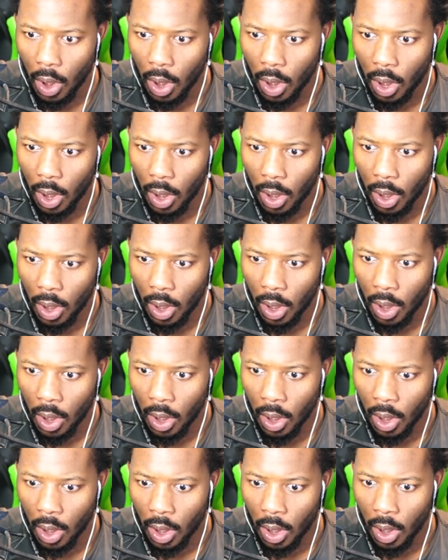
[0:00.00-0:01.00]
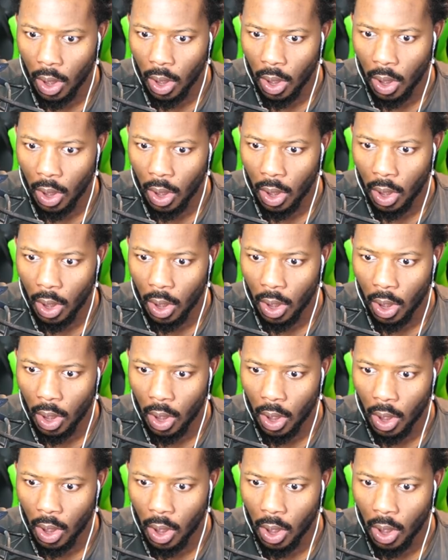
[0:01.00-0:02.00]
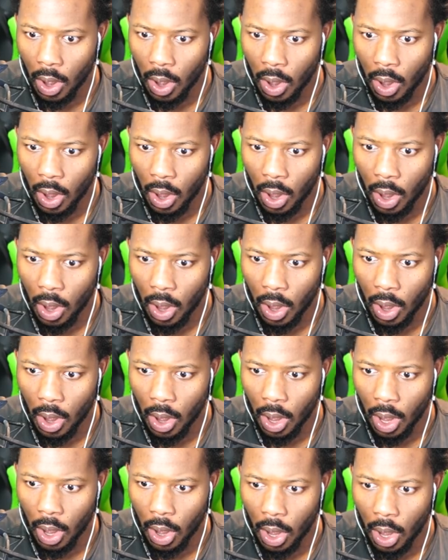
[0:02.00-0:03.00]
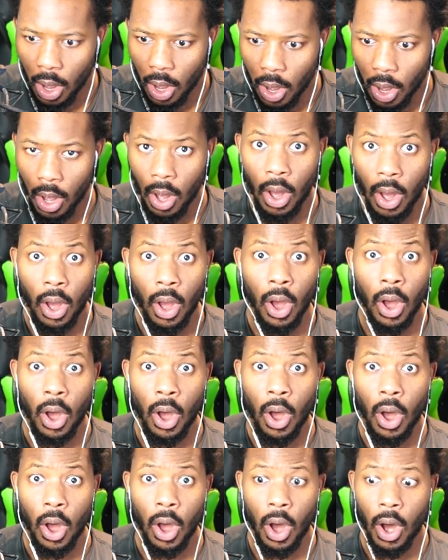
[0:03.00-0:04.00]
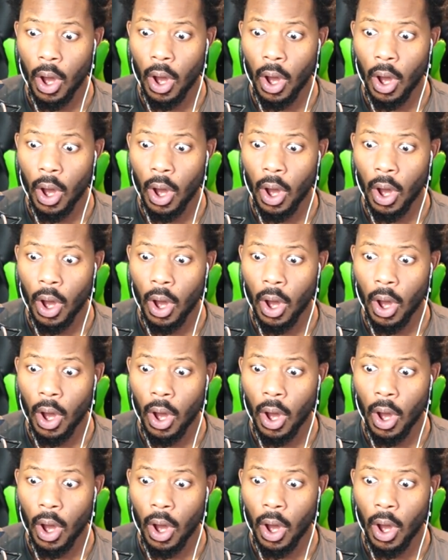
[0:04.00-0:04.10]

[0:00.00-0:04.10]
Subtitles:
(no one is talking)